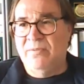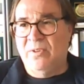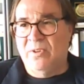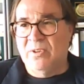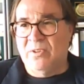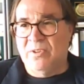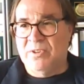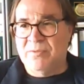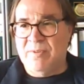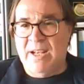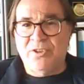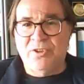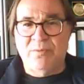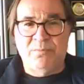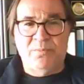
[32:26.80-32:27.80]
for
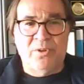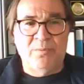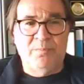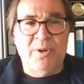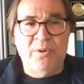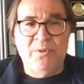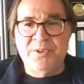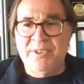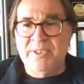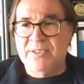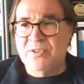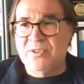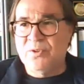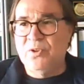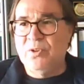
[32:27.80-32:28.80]
construction
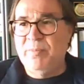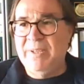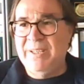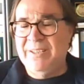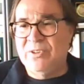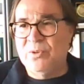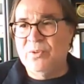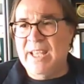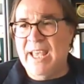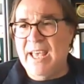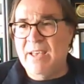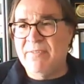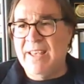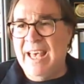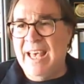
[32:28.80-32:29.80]
purposes should
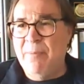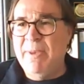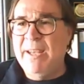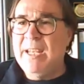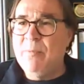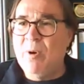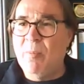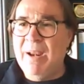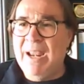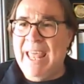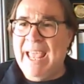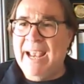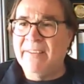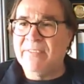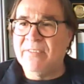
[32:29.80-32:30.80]
have a minimum
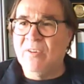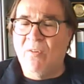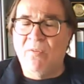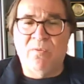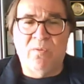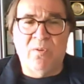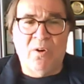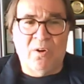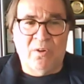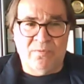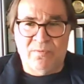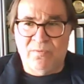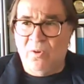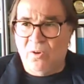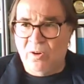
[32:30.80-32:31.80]
length of
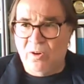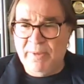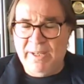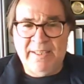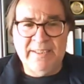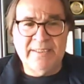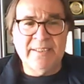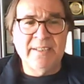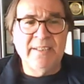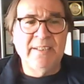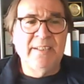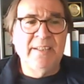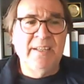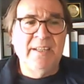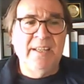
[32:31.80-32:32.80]
4 meters
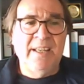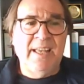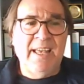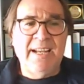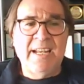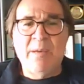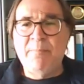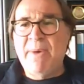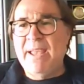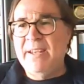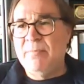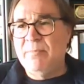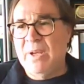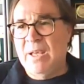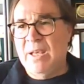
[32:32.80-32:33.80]
and a
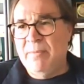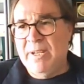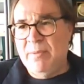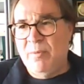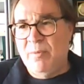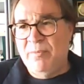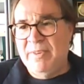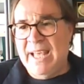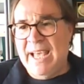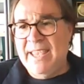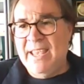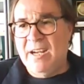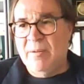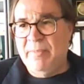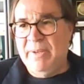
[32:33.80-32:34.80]
minimum
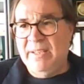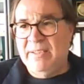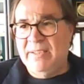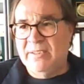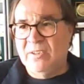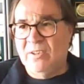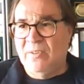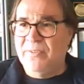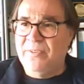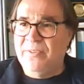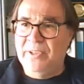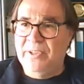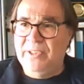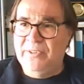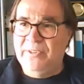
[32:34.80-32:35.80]
diameter of
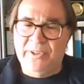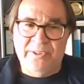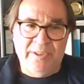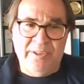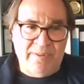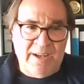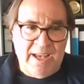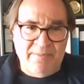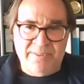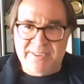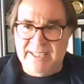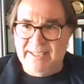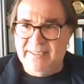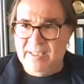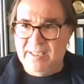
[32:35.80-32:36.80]
30-35
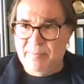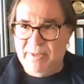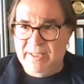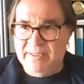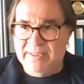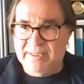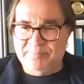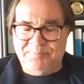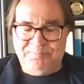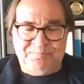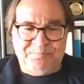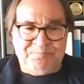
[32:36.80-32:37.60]
centimeters.